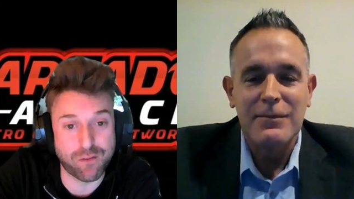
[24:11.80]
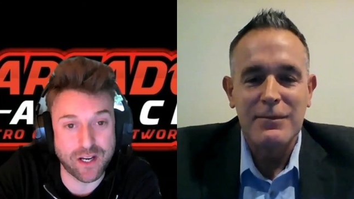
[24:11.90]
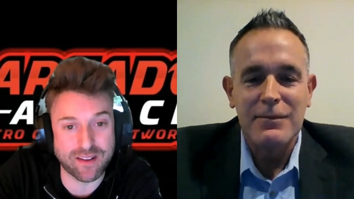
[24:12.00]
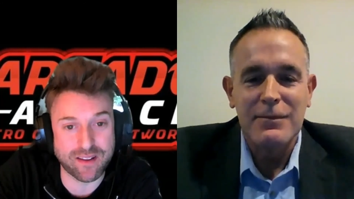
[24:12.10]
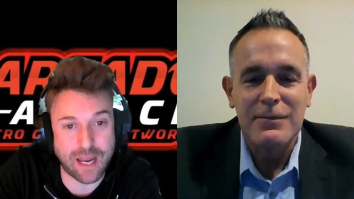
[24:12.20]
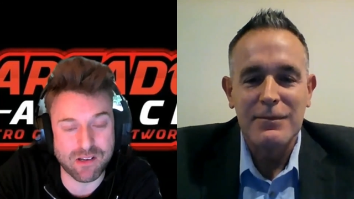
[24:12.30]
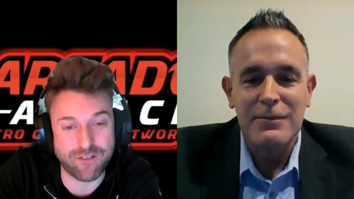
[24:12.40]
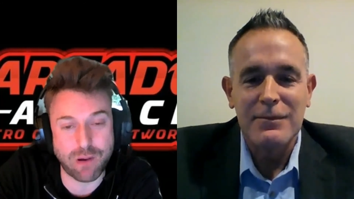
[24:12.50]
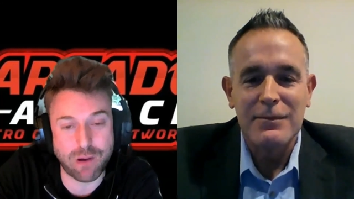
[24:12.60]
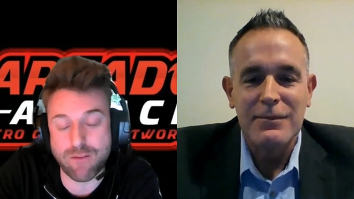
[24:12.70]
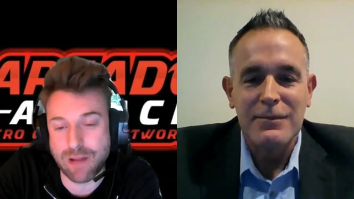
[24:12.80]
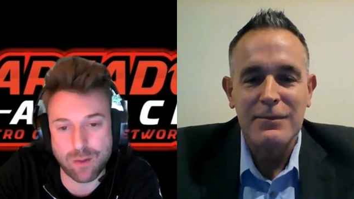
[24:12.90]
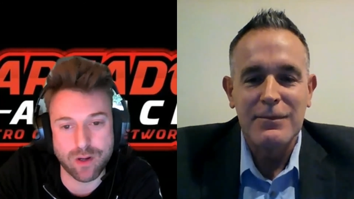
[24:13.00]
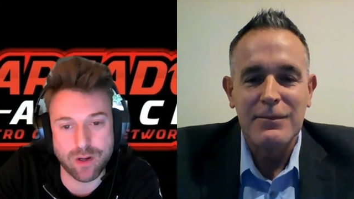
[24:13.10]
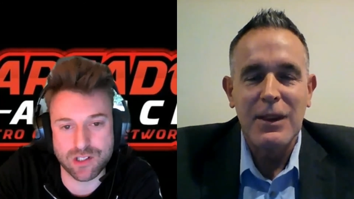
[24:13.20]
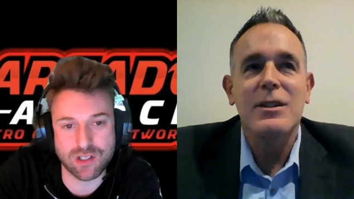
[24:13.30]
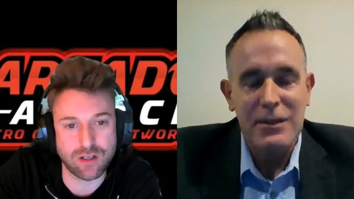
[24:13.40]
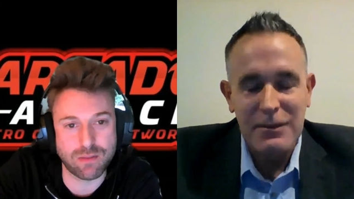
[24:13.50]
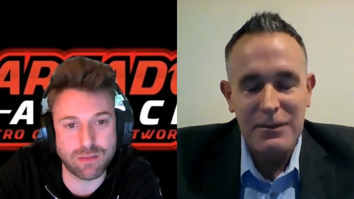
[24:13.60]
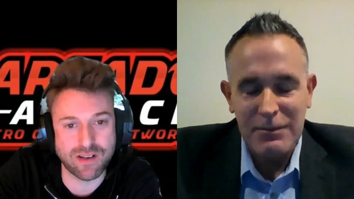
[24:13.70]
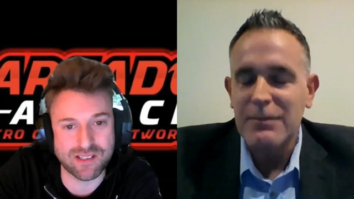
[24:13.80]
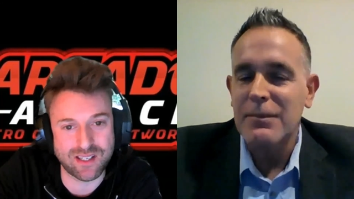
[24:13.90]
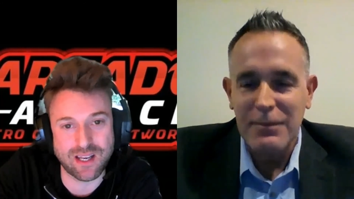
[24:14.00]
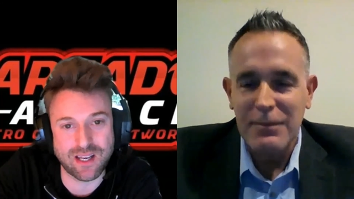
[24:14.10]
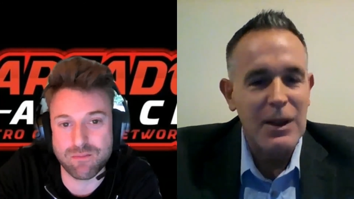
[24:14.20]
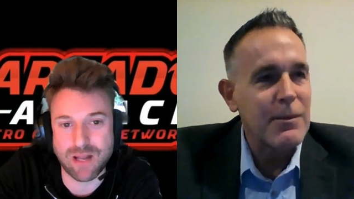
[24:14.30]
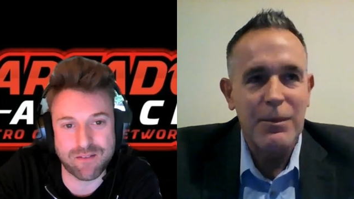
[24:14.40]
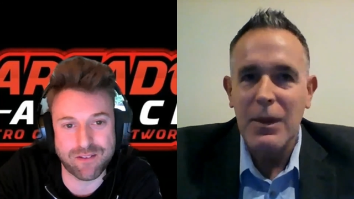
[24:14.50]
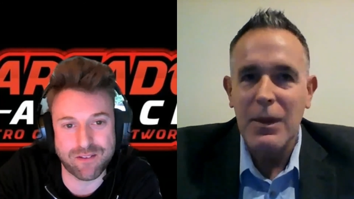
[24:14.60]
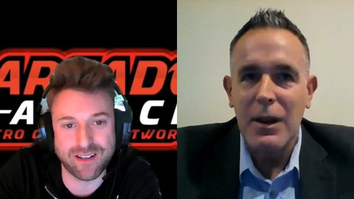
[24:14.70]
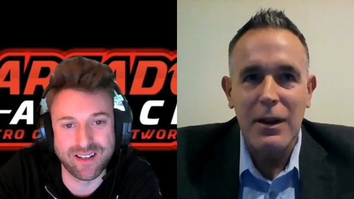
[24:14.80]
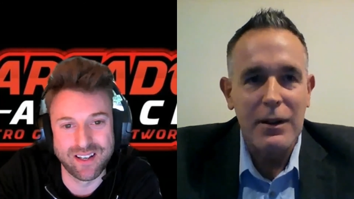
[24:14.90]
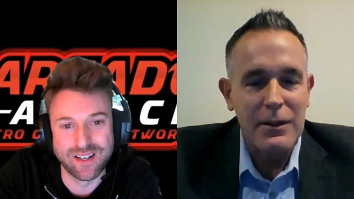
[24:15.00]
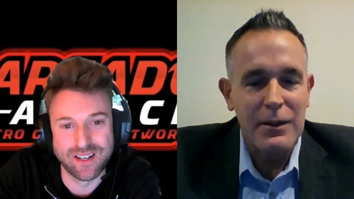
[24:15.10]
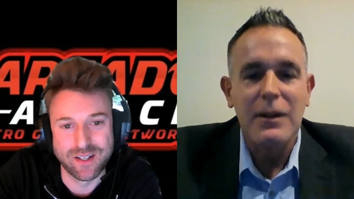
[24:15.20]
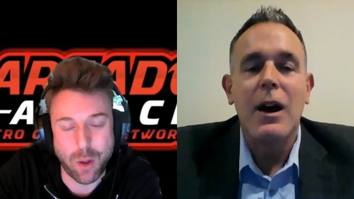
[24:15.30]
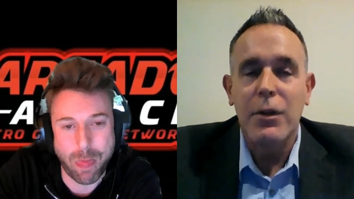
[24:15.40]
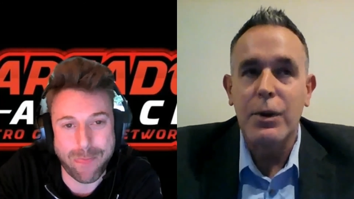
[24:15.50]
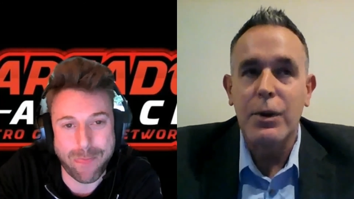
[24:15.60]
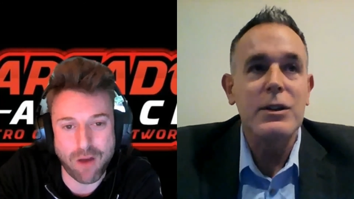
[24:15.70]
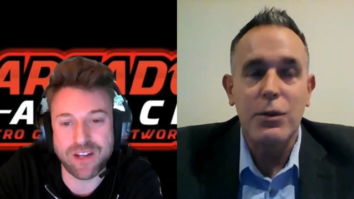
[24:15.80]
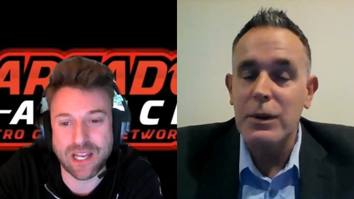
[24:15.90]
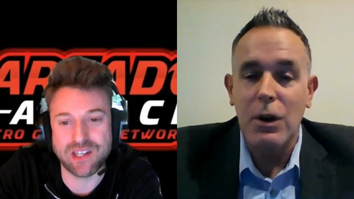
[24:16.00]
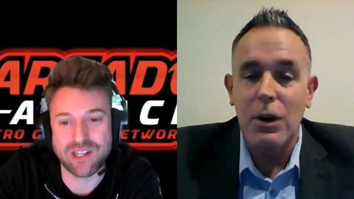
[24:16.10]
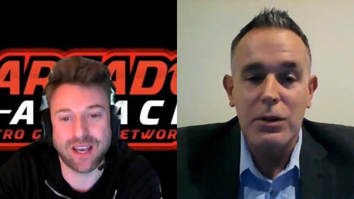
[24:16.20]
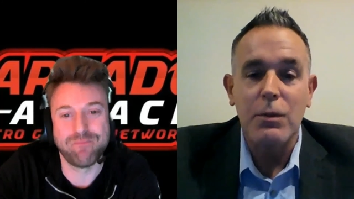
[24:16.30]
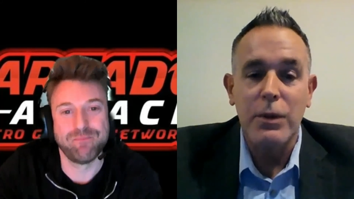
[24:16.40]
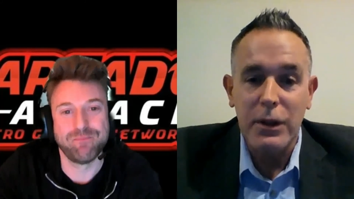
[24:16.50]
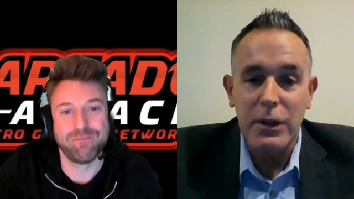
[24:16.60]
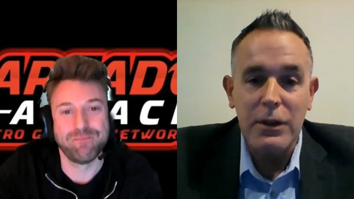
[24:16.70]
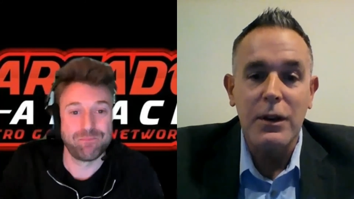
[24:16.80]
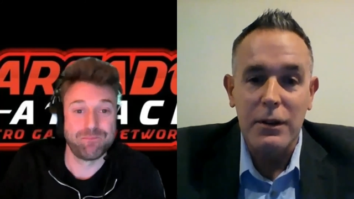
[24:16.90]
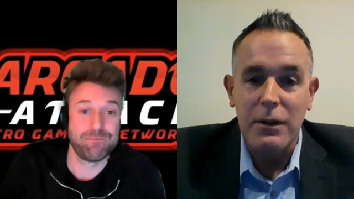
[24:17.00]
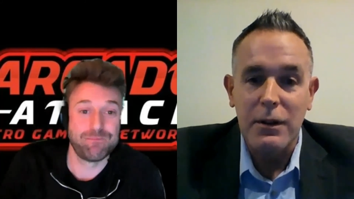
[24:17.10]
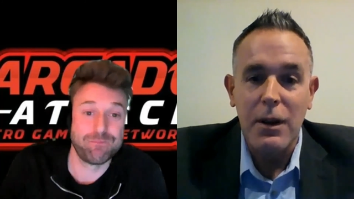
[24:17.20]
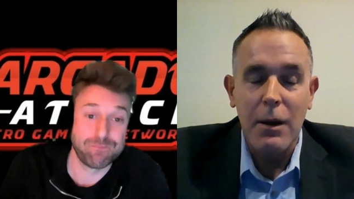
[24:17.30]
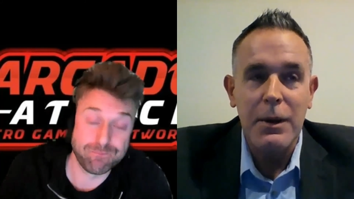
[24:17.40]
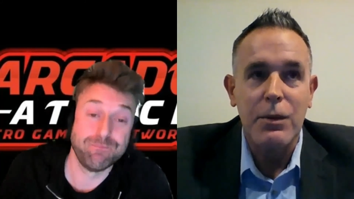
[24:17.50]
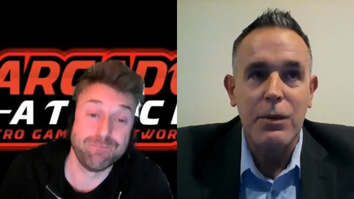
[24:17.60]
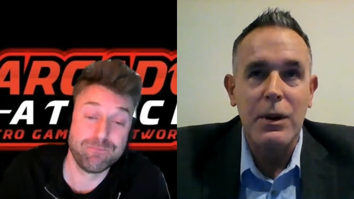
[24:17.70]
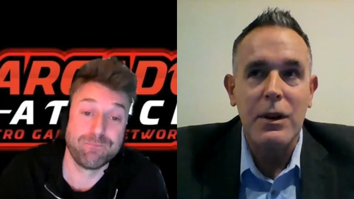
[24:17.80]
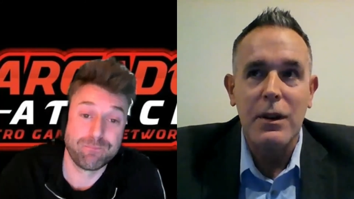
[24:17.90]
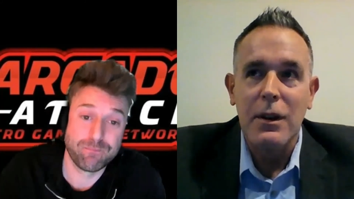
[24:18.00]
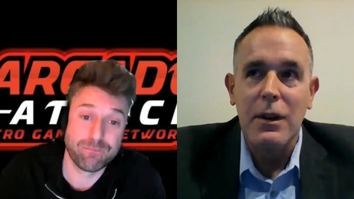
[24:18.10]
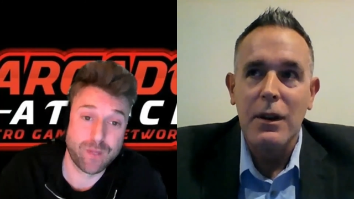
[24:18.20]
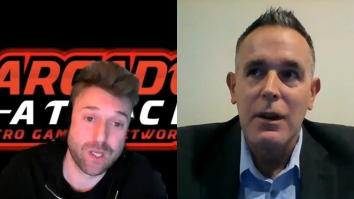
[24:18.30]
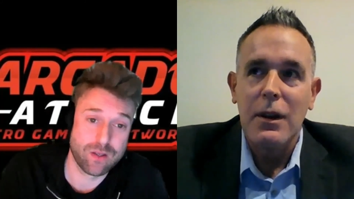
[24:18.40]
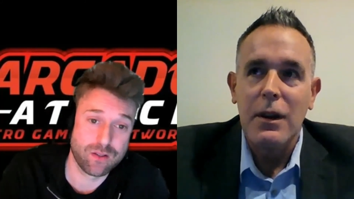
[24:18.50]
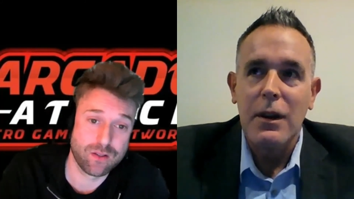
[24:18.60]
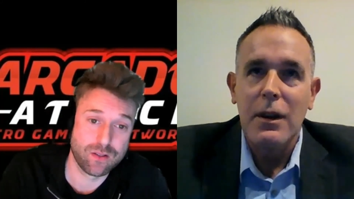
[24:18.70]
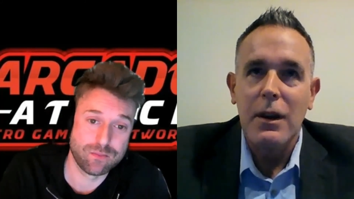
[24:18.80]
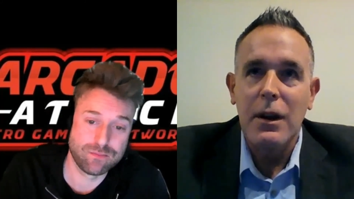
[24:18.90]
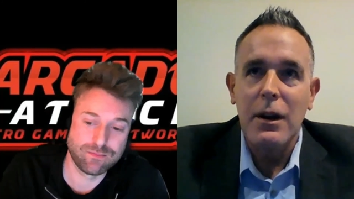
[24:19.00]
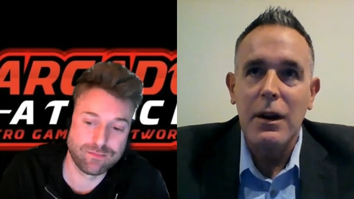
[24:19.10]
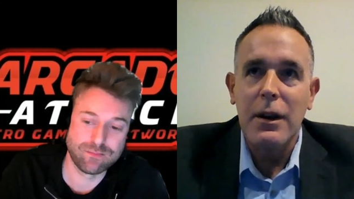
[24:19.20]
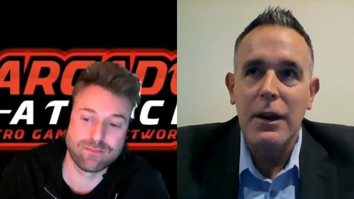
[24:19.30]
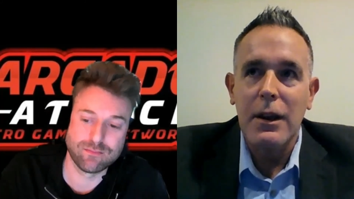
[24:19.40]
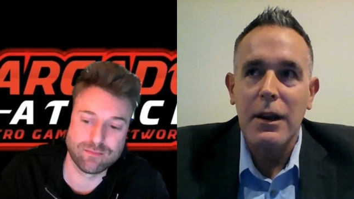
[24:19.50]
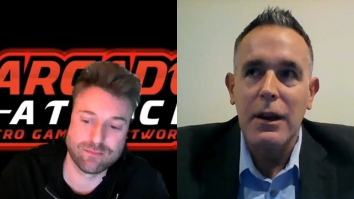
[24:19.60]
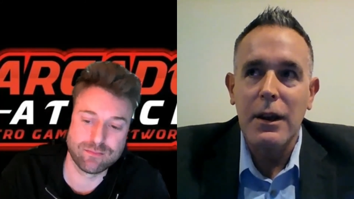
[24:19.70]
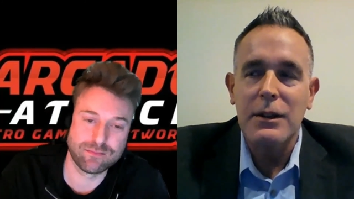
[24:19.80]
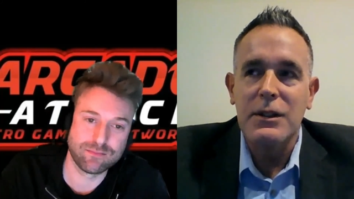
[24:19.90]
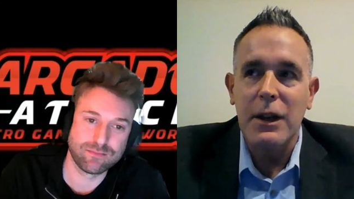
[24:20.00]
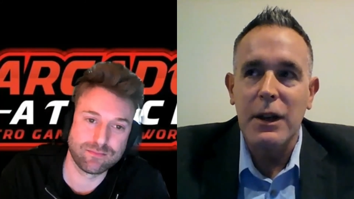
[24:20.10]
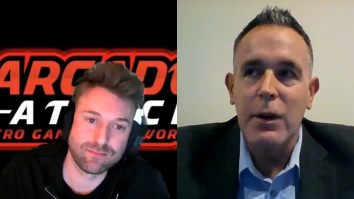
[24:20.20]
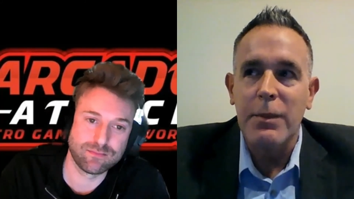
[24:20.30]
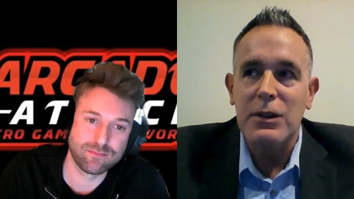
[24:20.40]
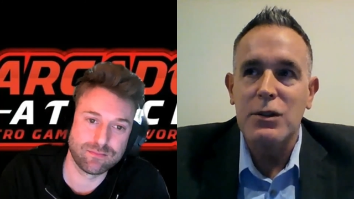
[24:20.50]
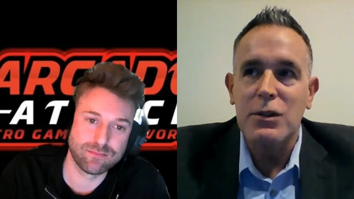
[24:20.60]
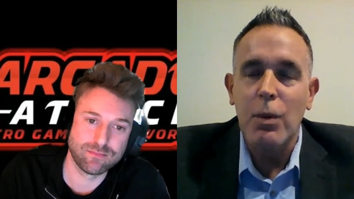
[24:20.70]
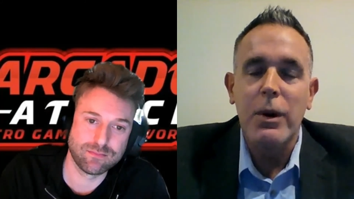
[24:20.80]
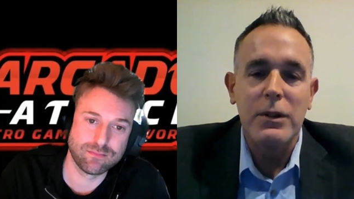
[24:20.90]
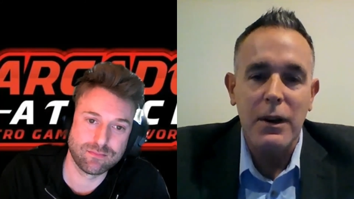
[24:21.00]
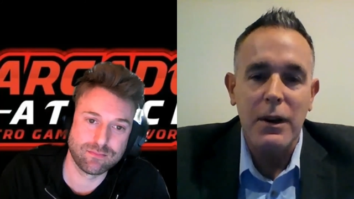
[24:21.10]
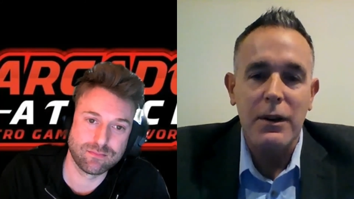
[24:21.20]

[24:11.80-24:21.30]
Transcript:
Speaker 1: three of the games? I've I've played yes. one and two personally. I've played three.
Speaker 2: Uh, three I think they, yeah. also really good. I mean, three. Uh, it's different, but so well done